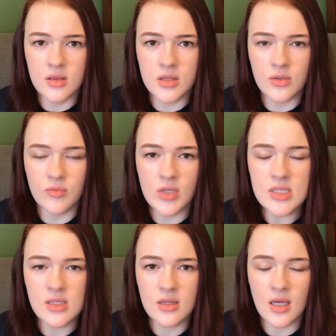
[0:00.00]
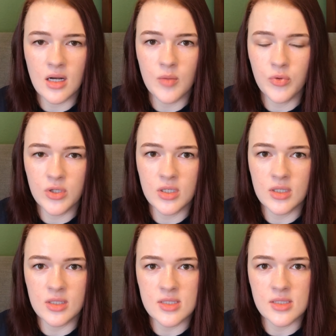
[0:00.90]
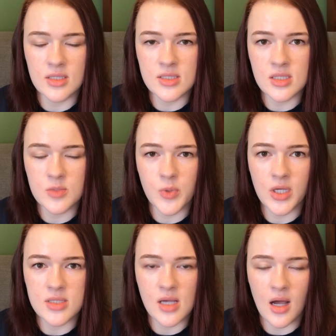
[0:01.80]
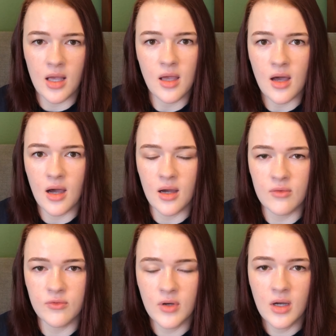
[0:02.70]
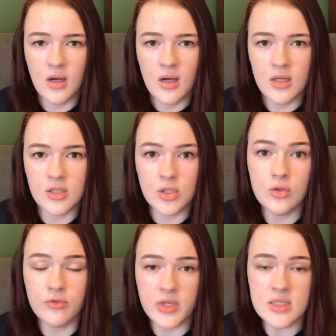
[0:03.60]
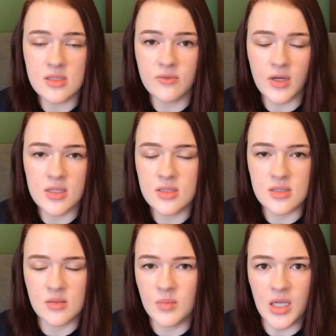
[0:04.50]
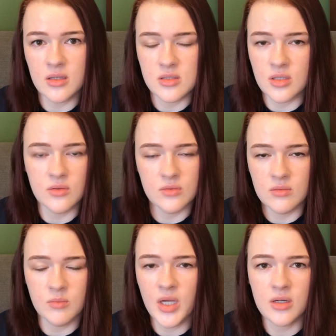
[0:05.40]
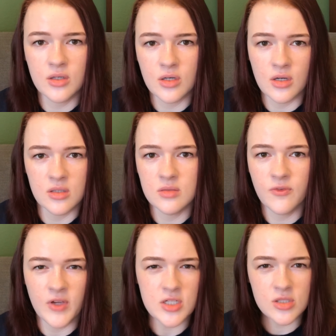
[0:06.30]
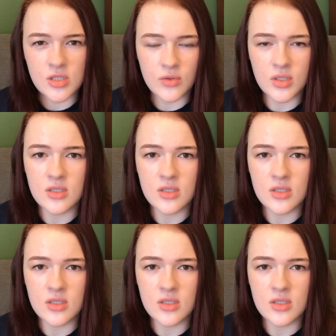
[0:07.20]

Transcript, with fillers: The reason that I put it in this list is because I have the NuFACE device. It's a microtone microcurrent facial toning